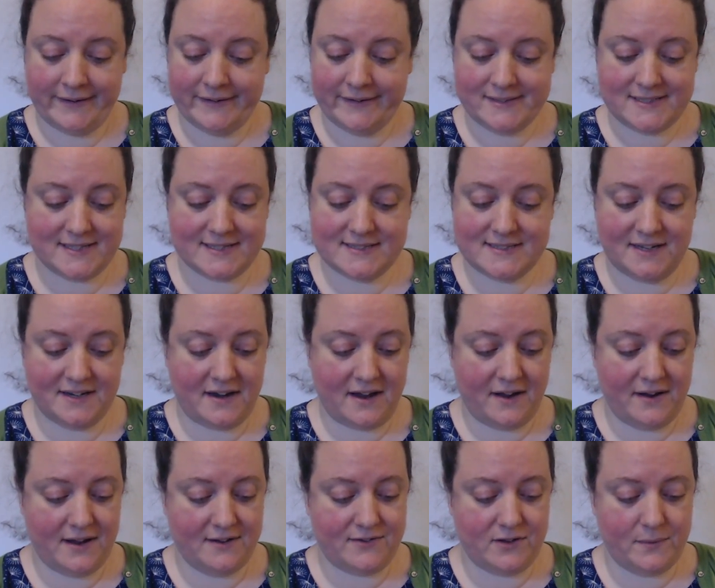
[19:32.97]
Just, you know,
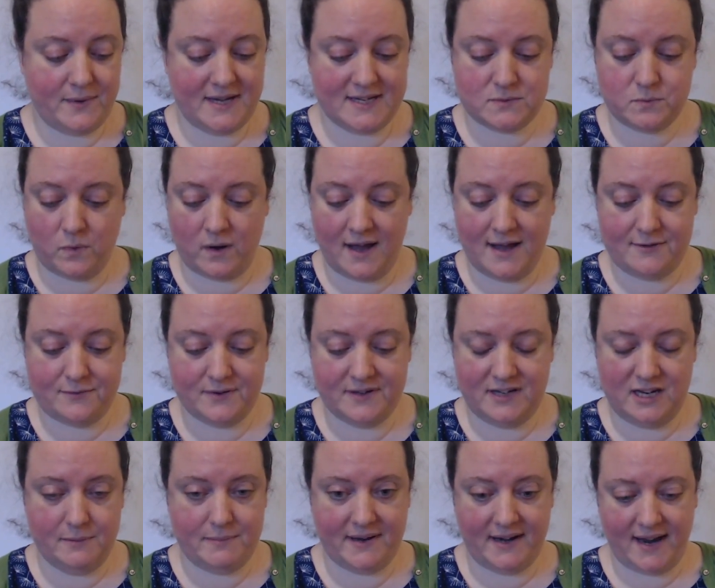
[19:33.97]
if you were his wife,
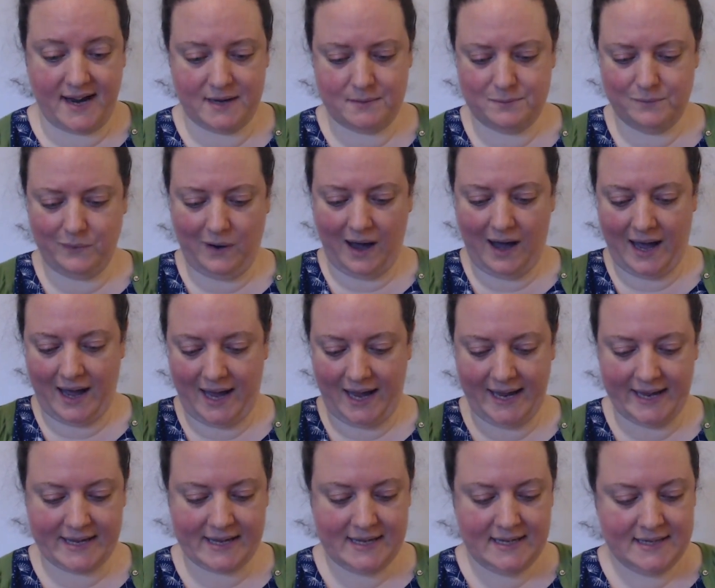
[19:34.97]
wouldn't you be like,
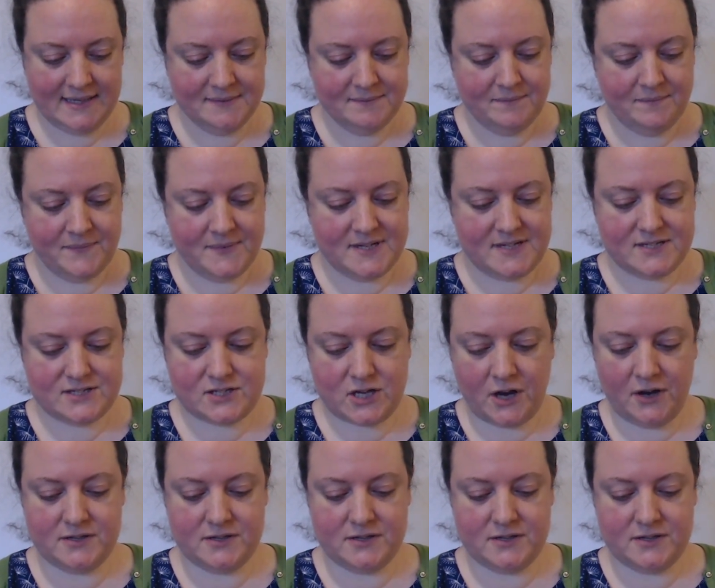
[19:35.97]
why? So